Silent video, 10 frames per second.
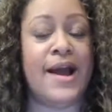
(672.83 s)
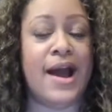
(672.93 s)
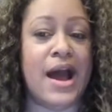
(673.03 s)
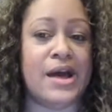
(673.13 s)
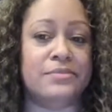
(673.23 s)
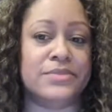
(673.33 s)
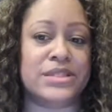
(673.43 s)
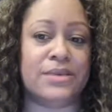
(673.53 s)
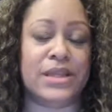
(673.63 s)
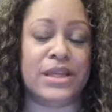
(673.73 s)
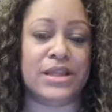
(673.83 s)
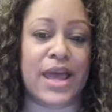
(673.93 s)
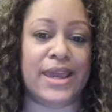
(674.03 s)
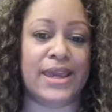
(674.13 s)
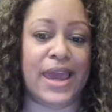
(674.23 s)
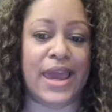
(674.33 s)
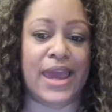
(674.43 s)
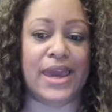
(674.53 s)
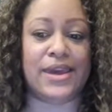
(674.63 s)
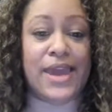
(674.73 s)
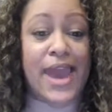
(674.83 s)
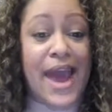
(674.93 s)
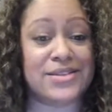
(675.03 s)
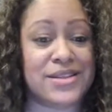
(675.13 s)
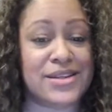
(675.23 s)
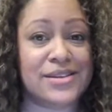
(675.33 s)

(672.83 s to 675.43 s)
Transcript: something like a cat,